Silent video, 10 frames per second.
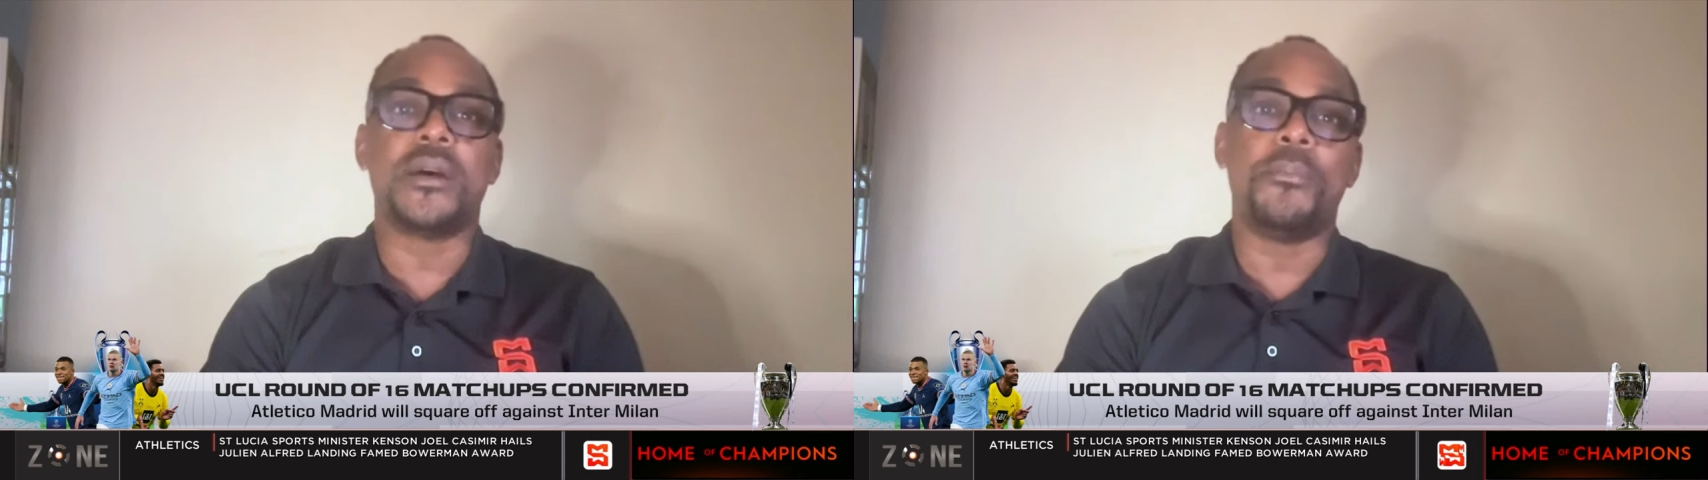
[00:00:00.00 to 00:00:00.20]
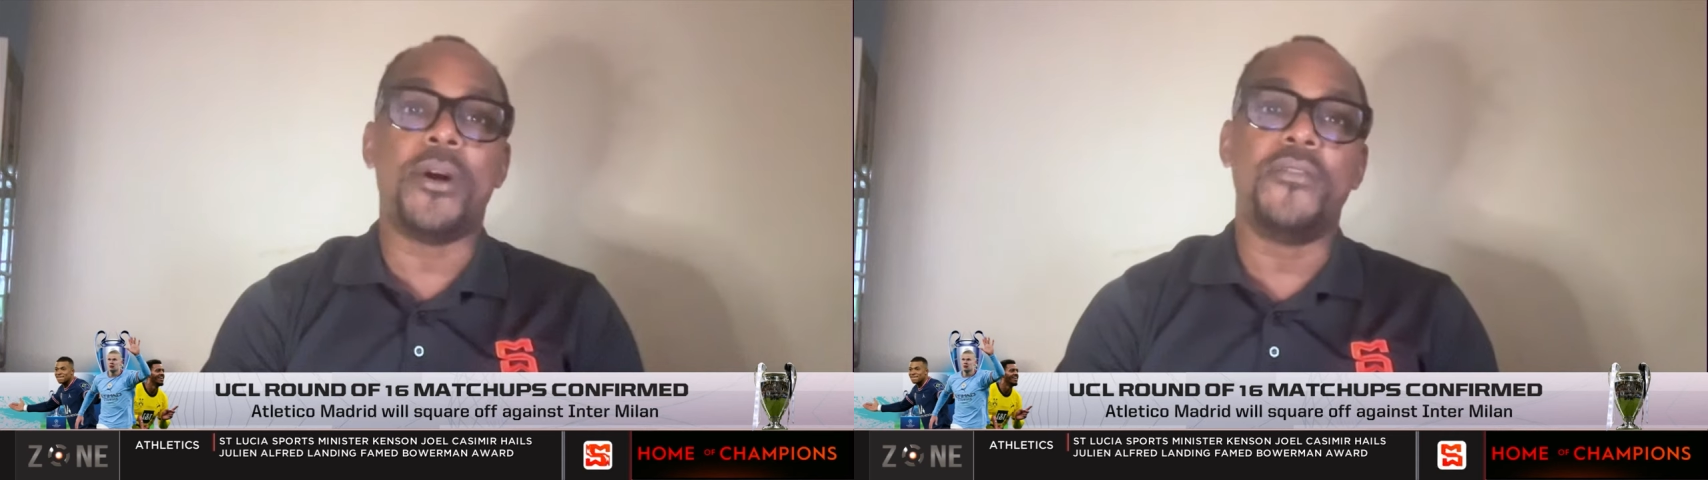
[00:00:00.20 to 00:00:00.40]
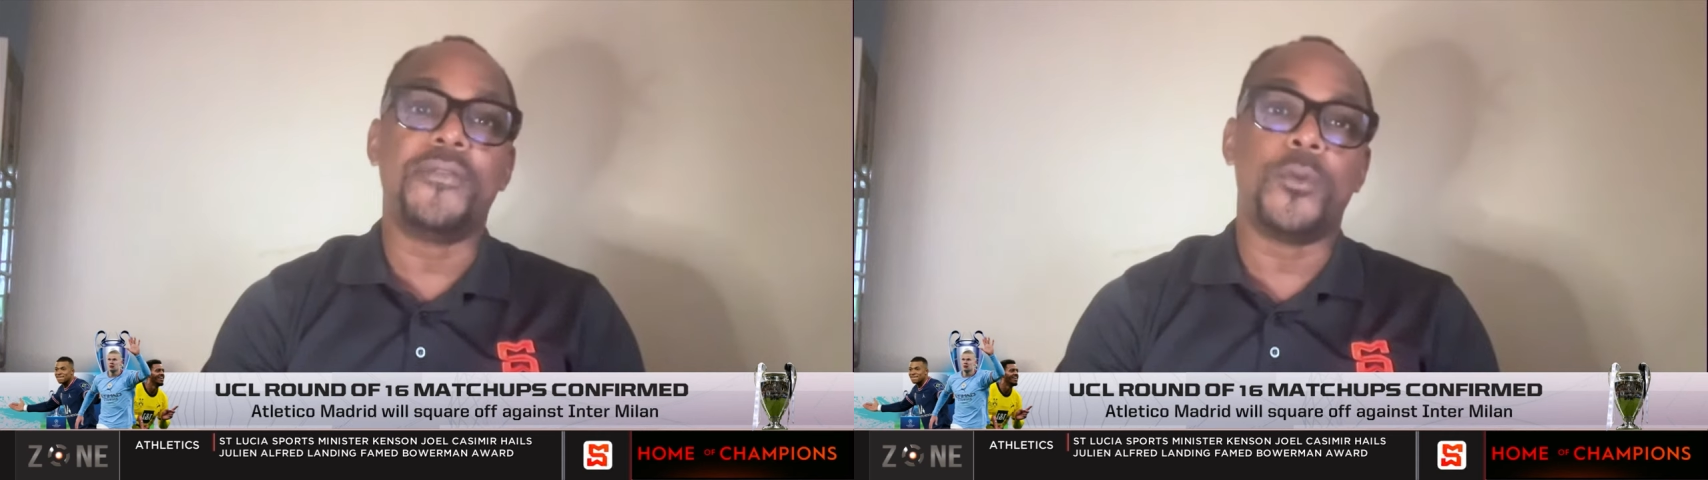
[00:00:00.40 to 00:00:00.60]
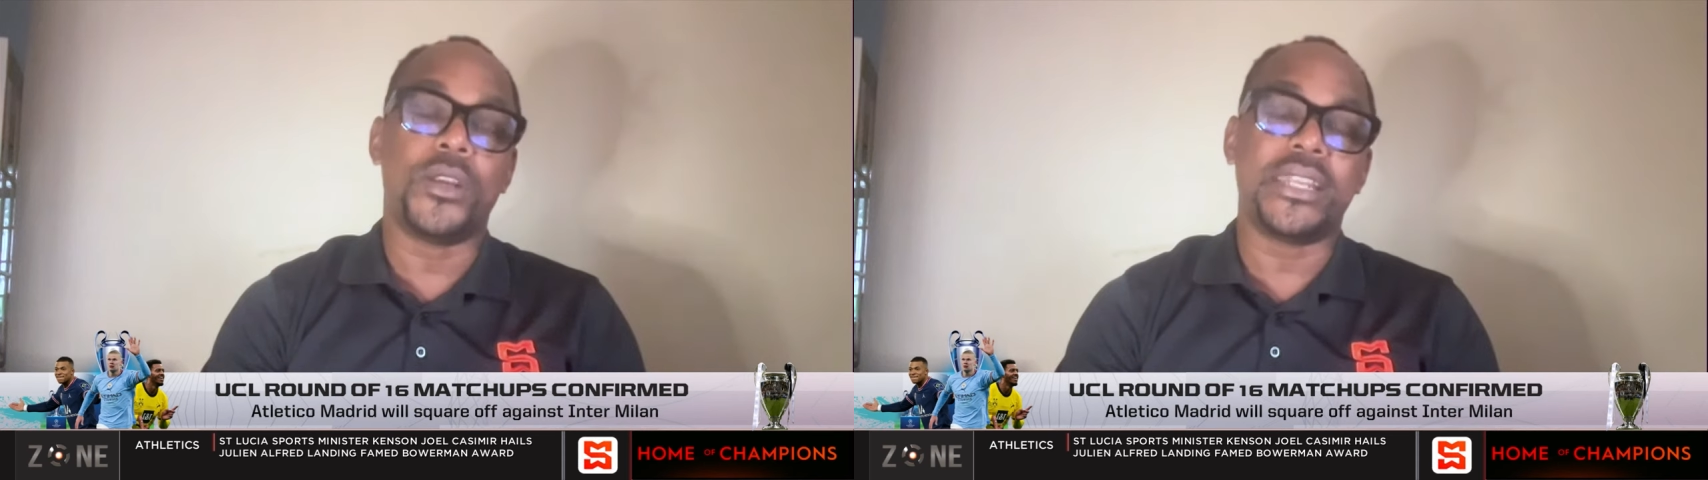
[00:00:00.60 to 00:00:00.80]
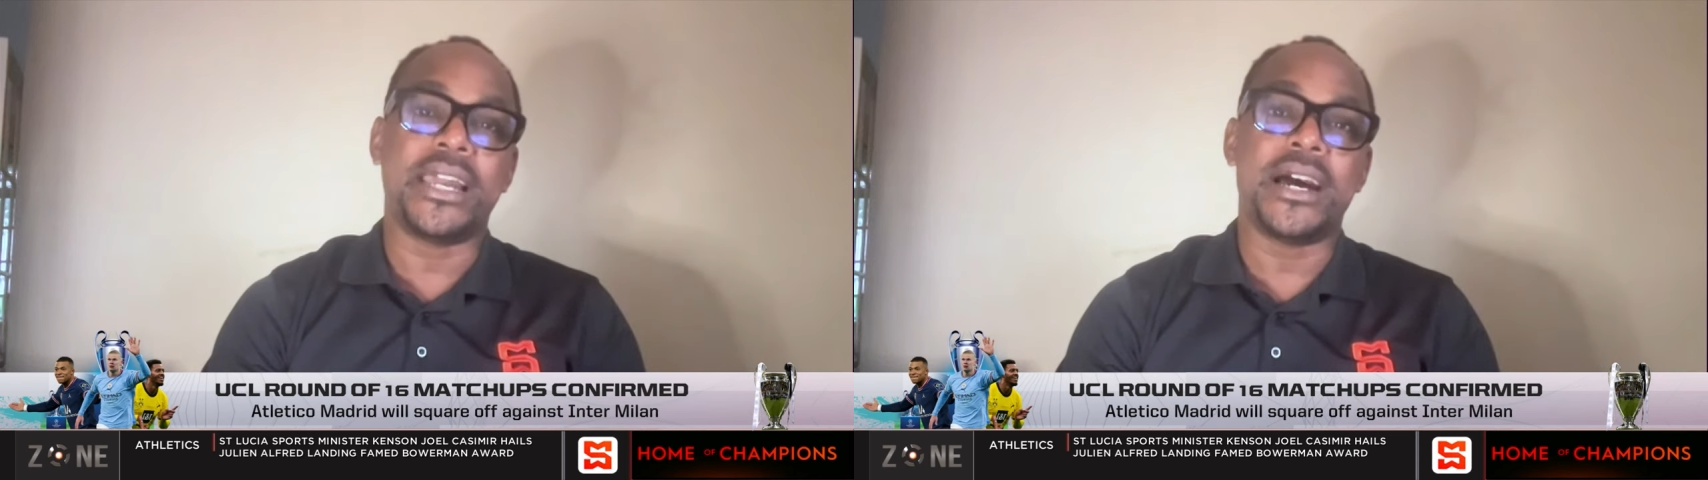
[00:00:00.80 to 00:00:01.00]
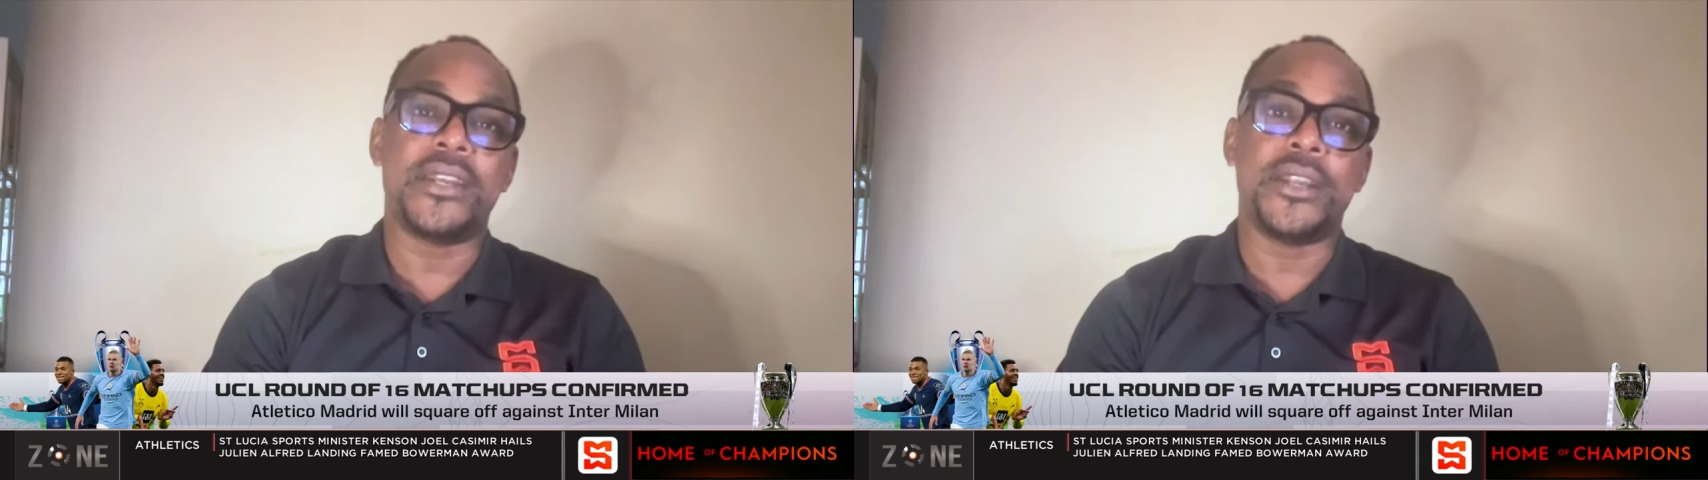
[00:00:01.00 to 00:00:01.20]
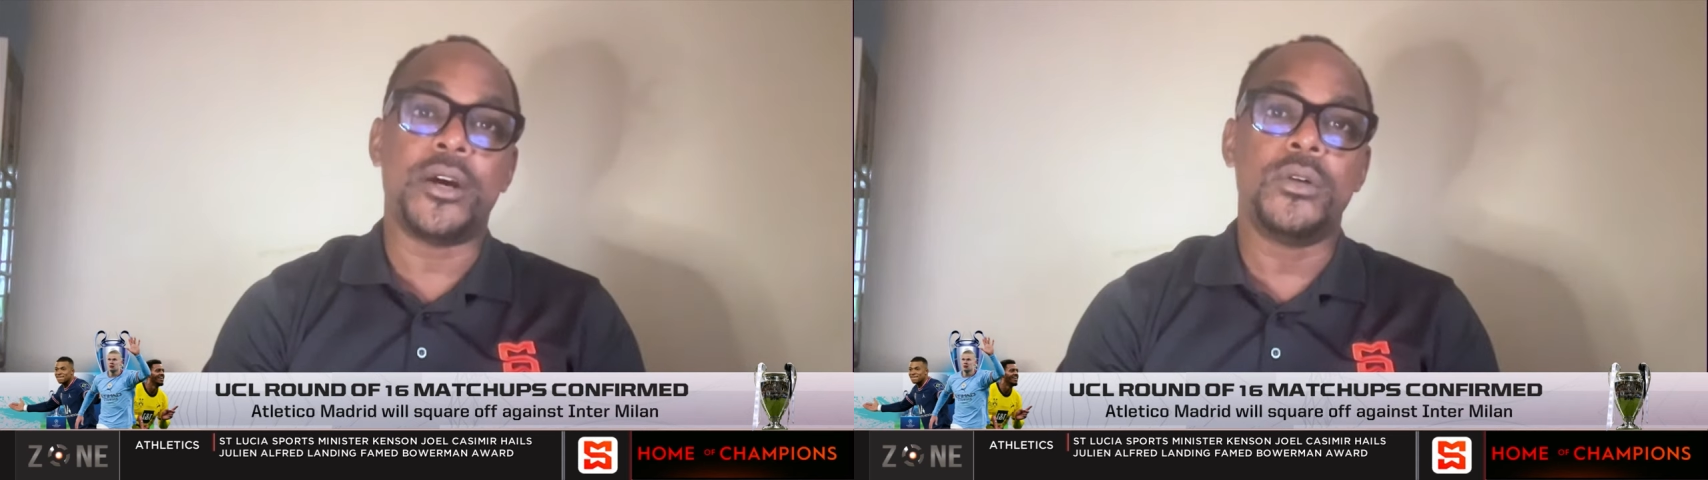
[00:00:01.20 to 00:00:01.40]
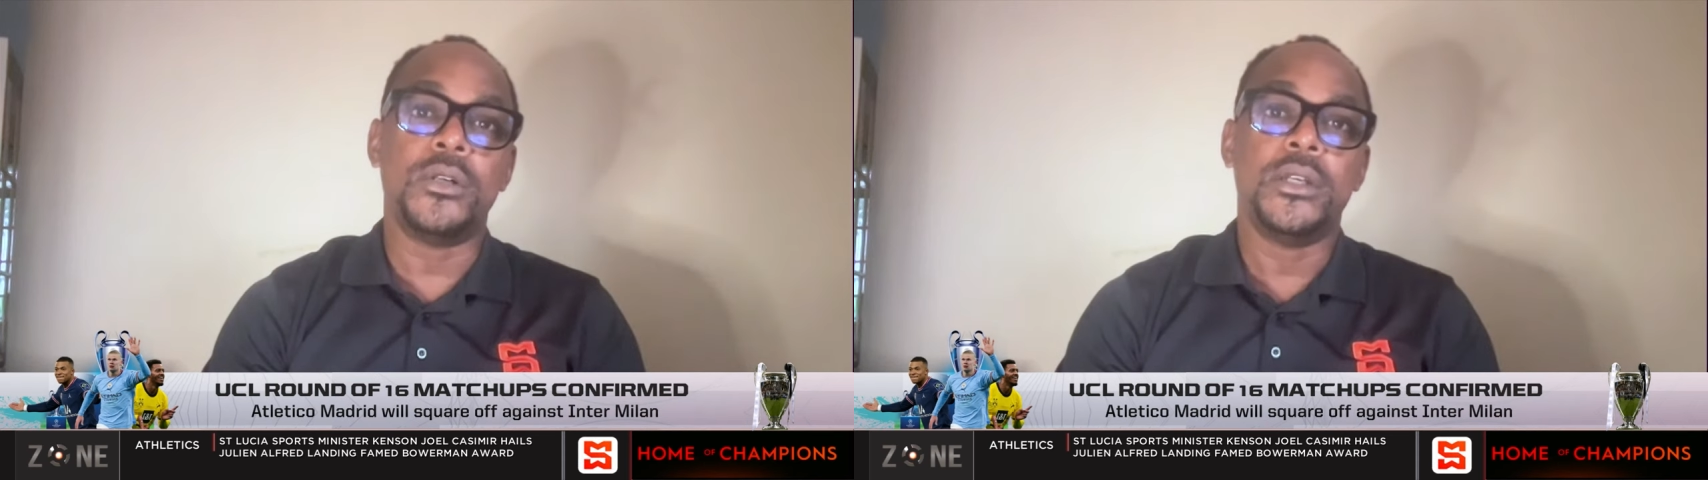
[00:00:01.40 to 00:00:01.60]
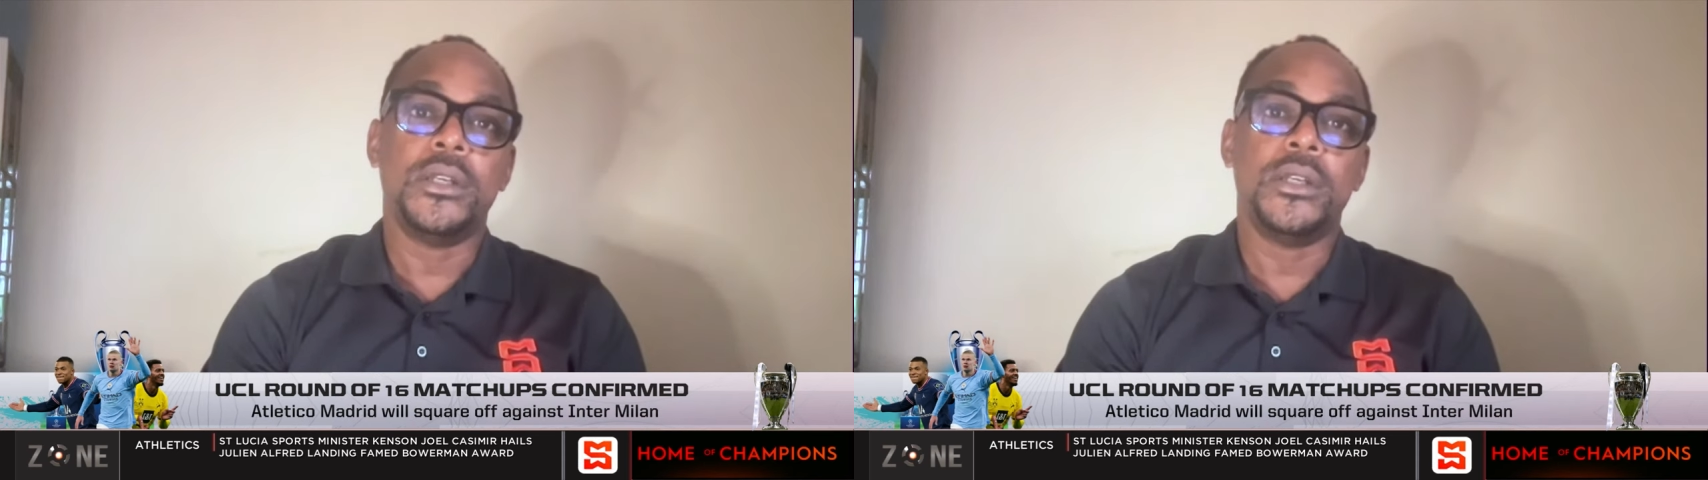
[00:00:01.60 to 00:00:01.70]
above what they are now,